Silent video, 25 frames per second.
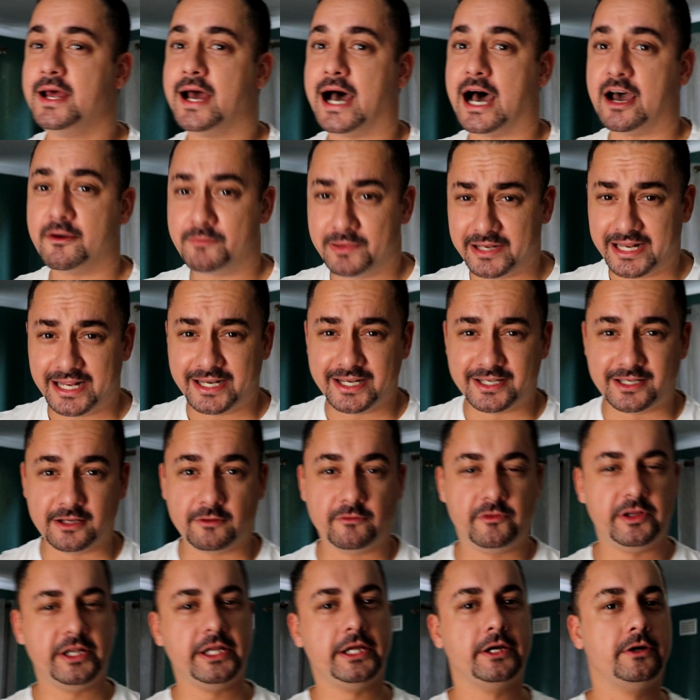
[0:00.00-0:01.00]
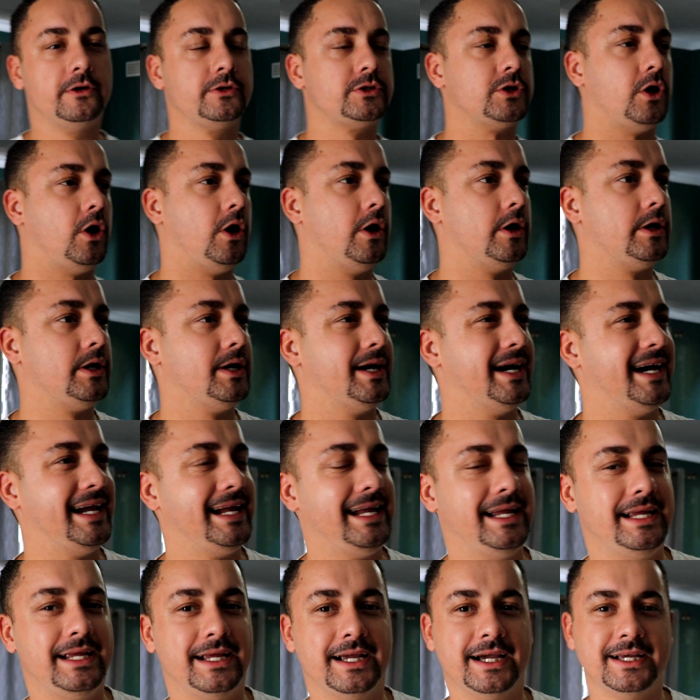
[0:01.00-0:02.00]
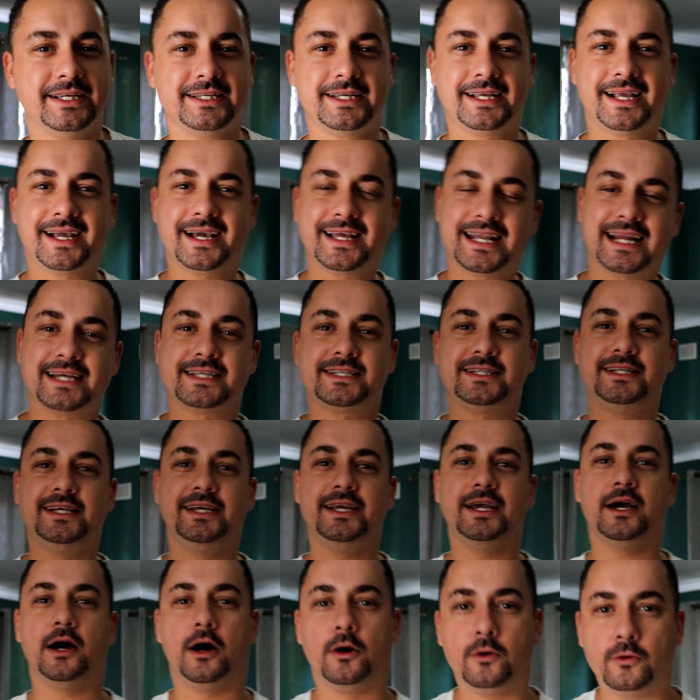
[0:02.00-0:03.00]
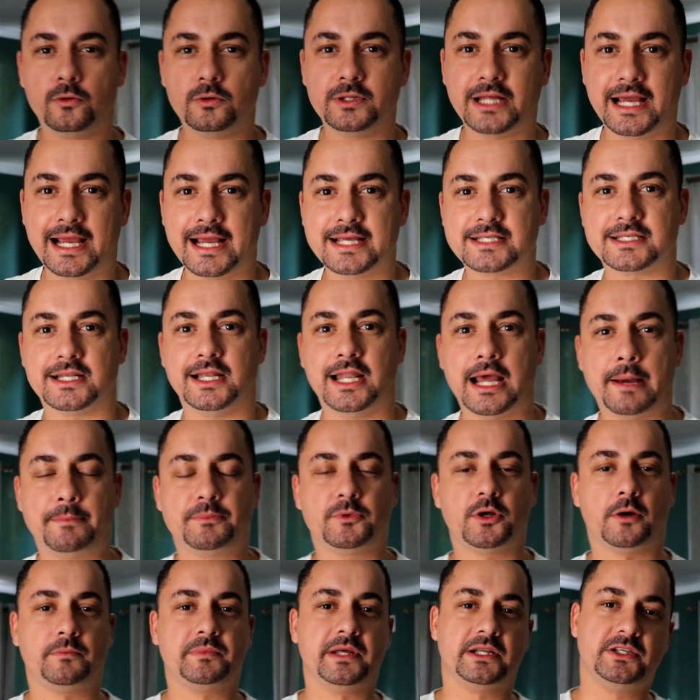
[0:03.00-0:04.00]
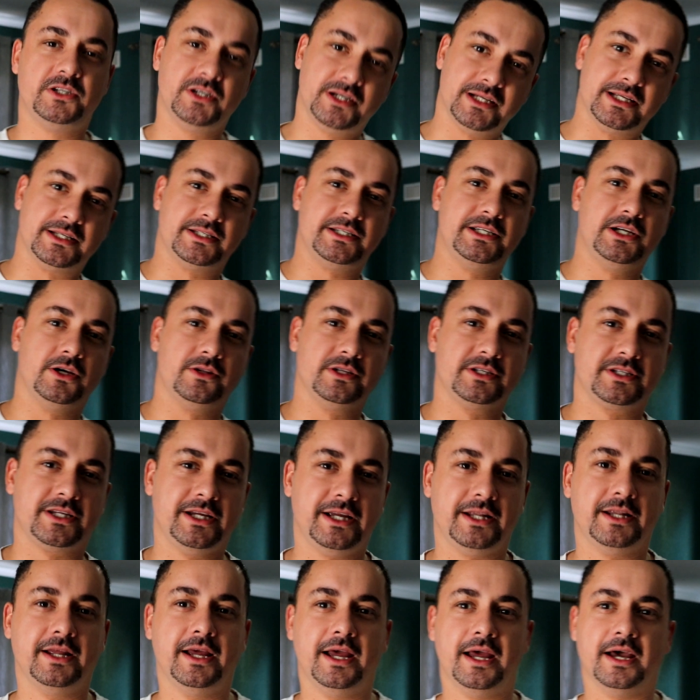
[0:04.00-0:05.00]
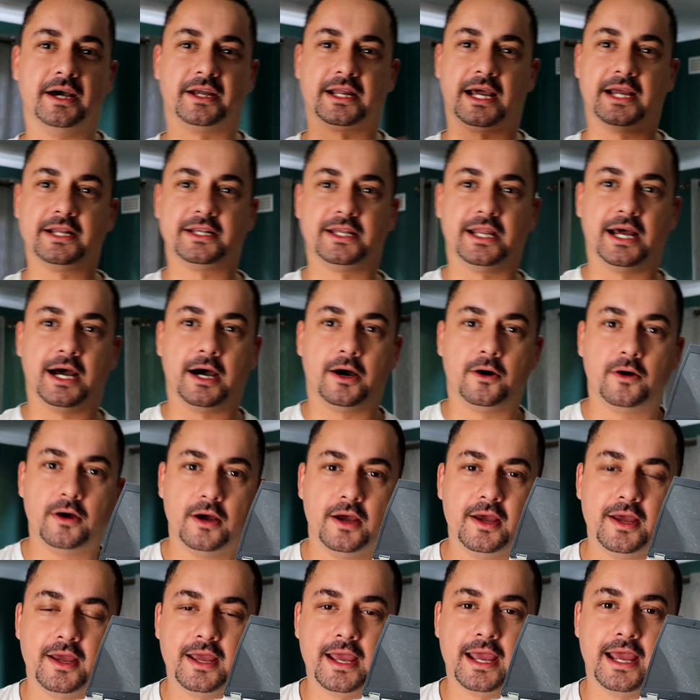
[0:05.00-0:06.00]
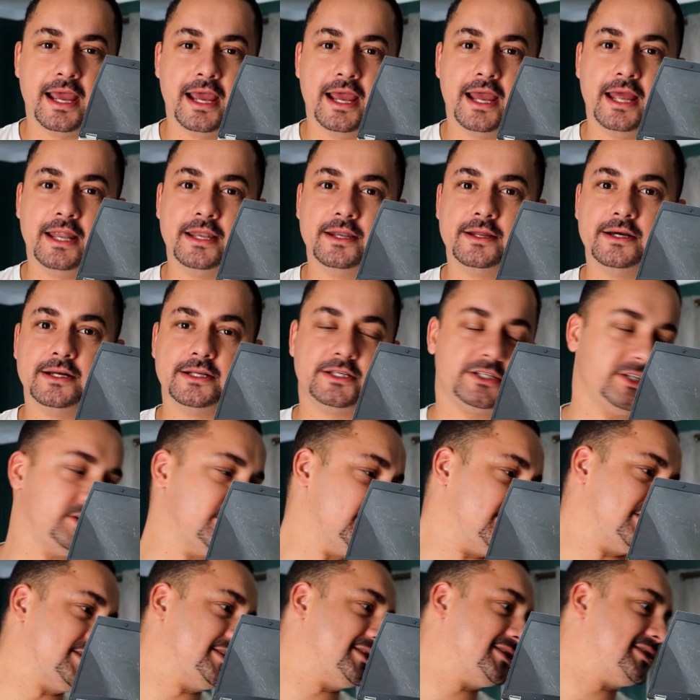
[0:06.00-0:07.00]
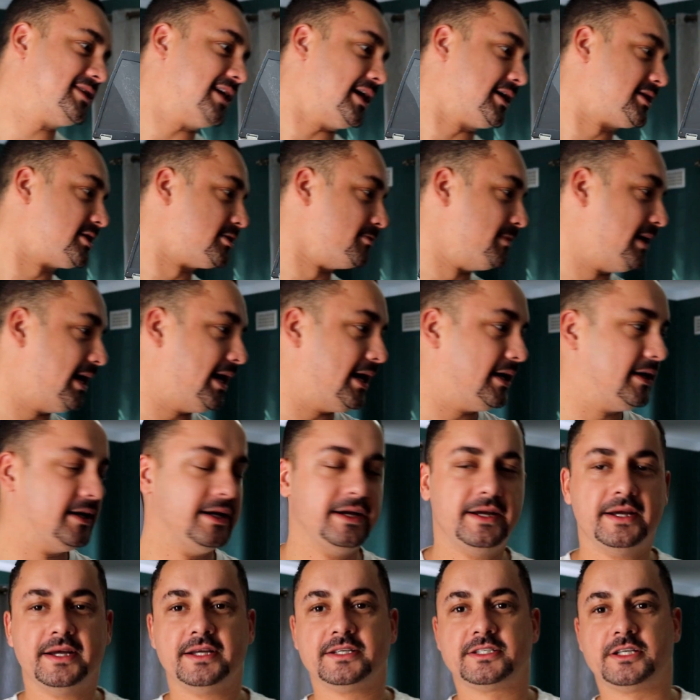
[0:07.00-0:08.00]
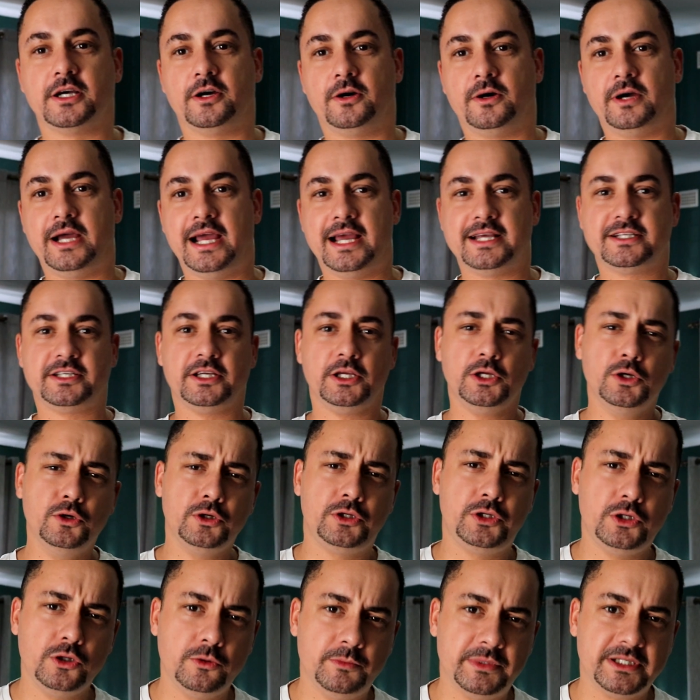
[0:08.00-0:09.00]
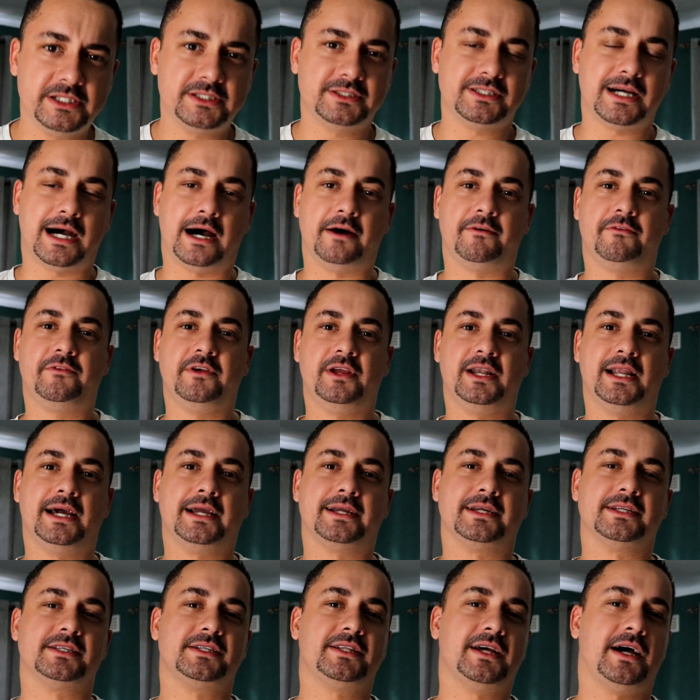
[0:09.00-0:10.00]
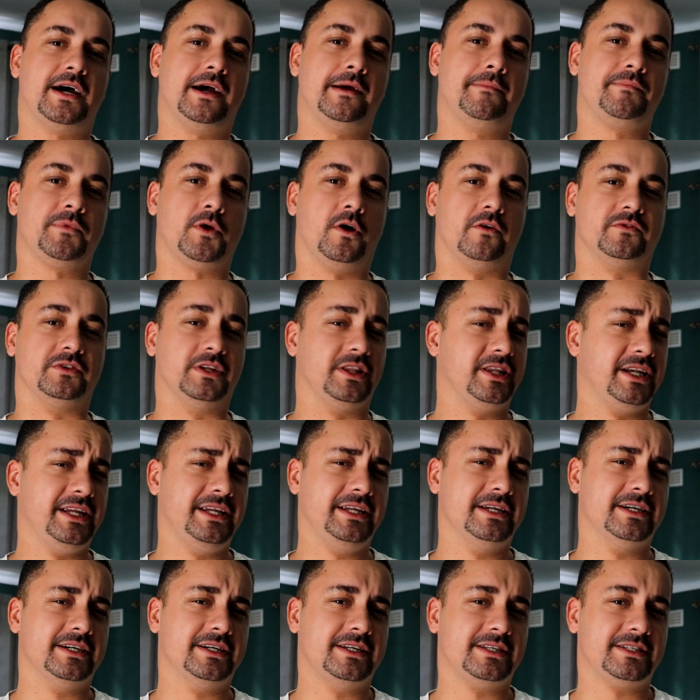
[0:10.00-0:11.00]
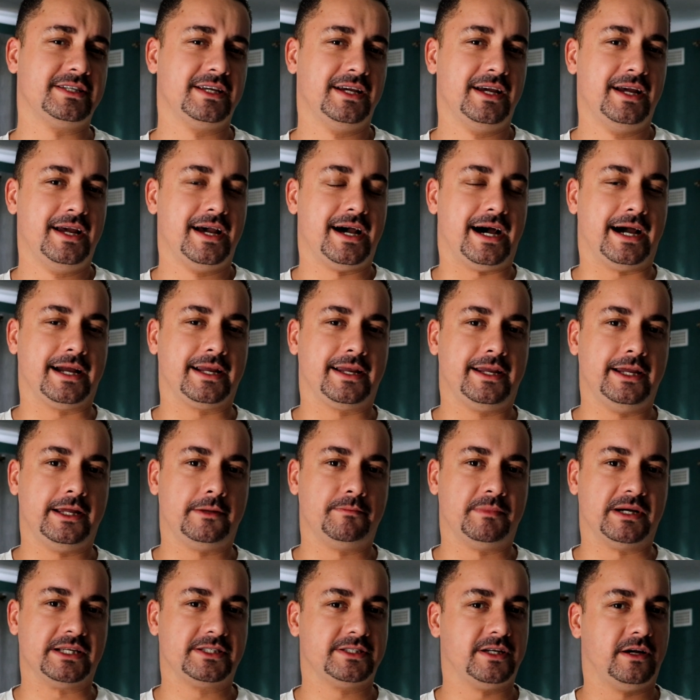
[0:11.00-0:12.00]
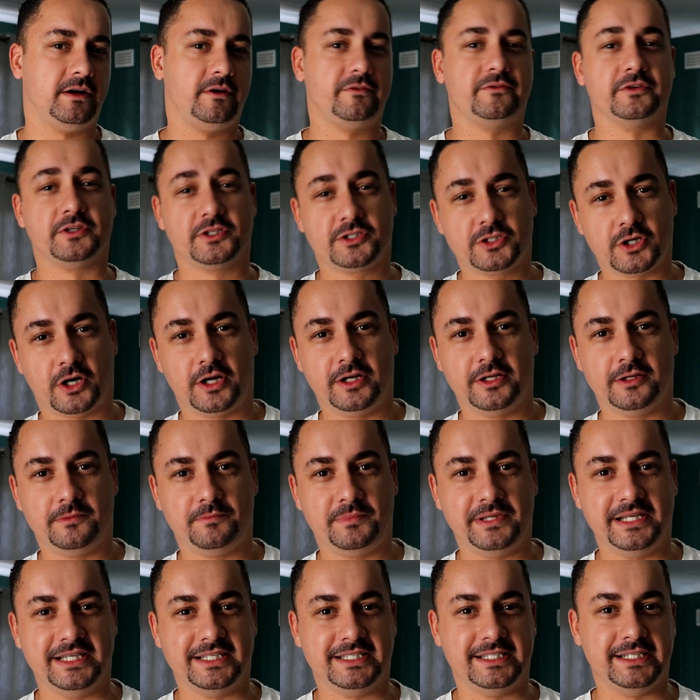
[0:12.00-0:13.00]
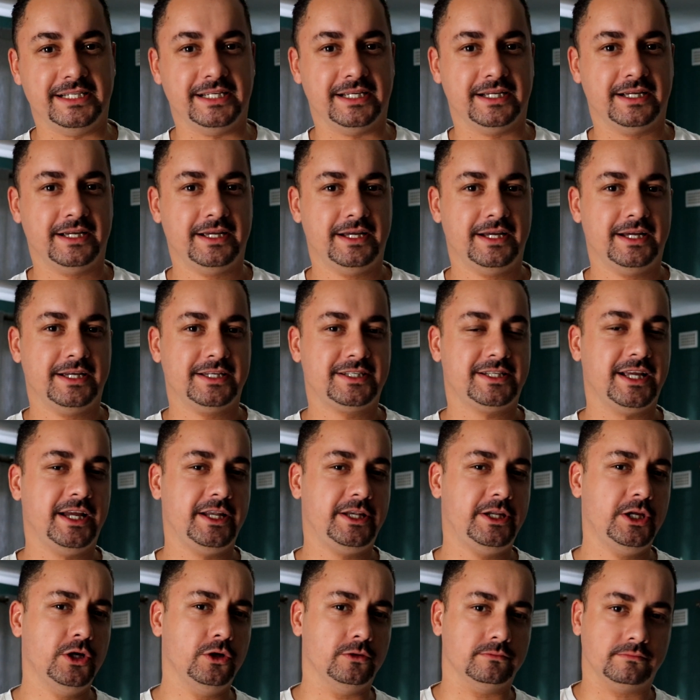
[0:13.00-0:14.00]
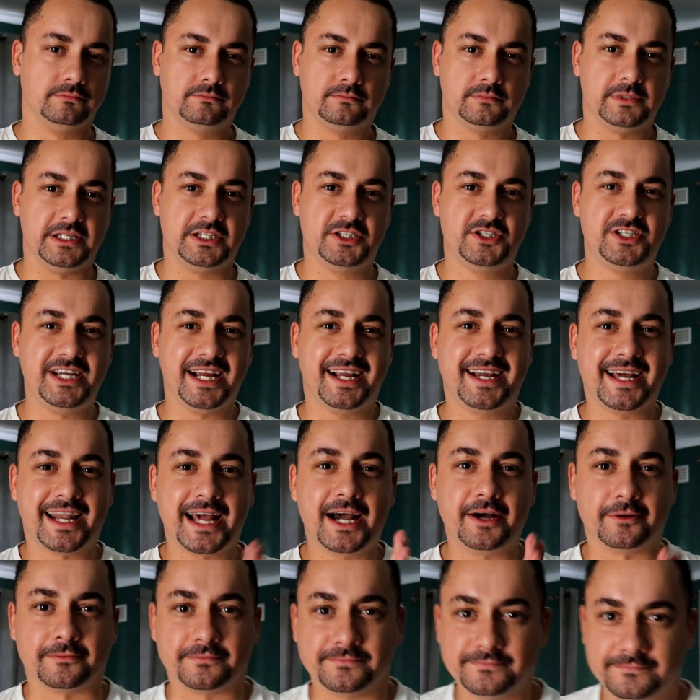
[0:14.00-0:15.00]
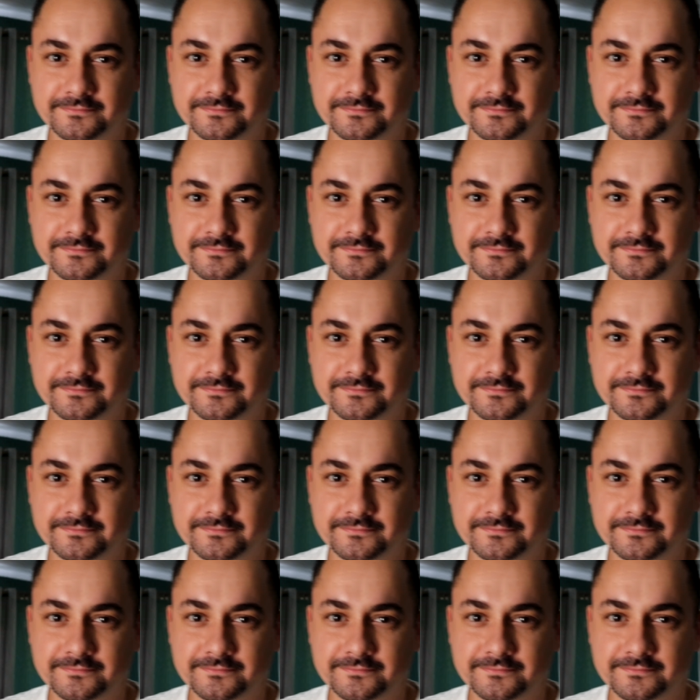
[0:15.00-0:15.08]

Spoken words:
I've been editing videos on a crusty old ass laptop that you're going to see on the screen right now, and it just sucks, man. So as a YouTuber, I feel like it's time, after 3 years, I get myself a solid PC. Stay tuned, let's check it out.